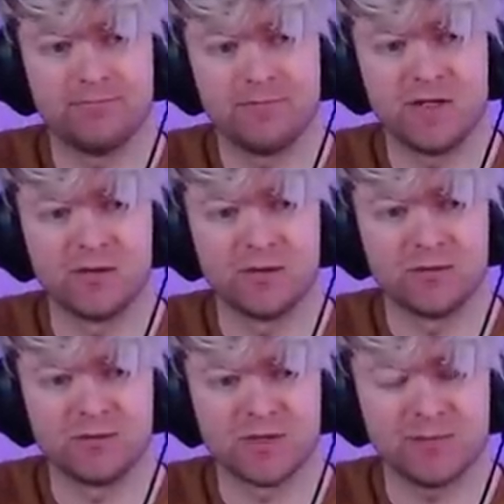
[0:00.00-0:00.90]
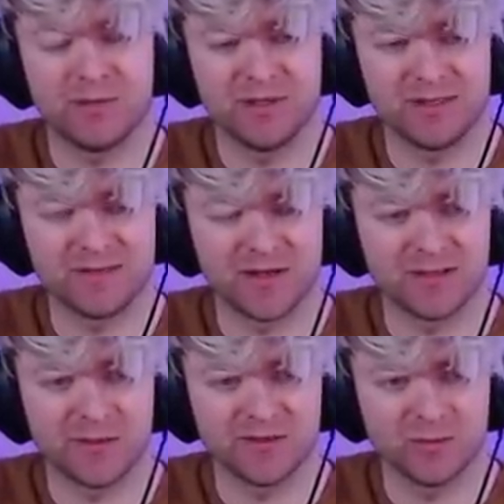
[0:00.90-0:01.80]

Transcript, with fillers: you know, just by playing these fundamental